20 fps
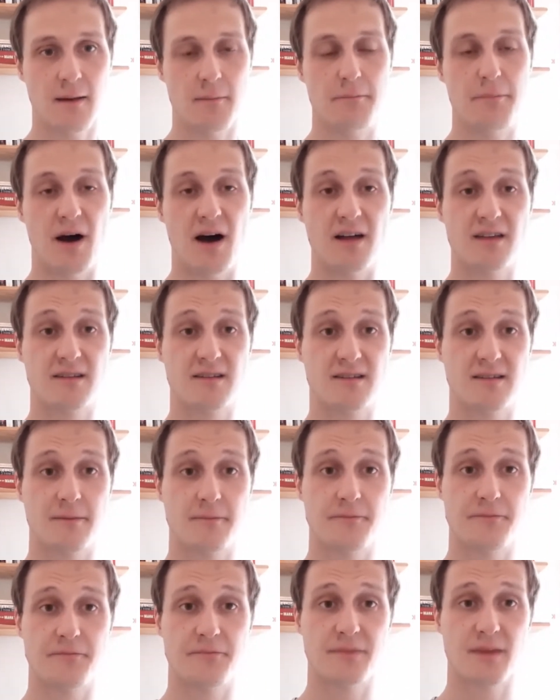But
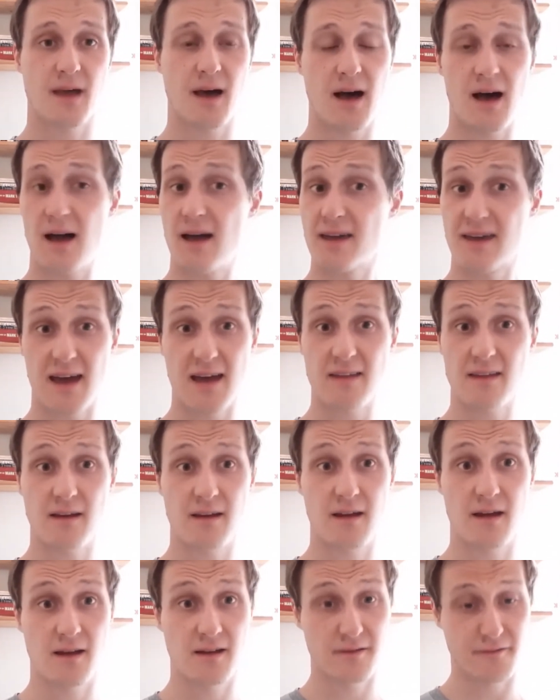again,
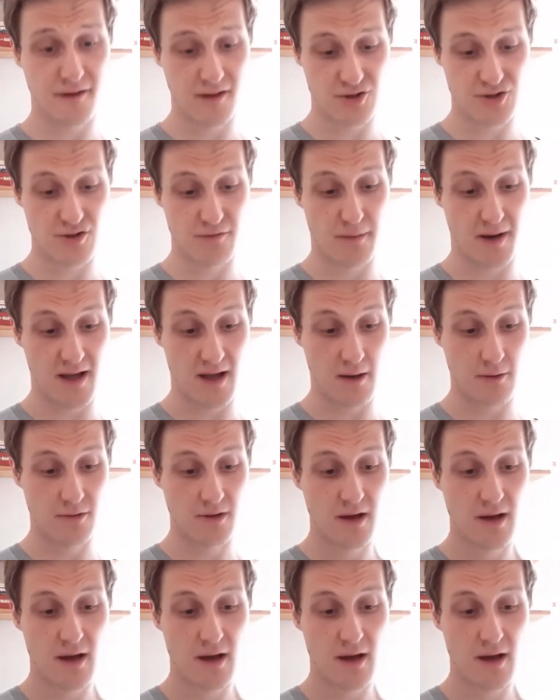an invention of my own.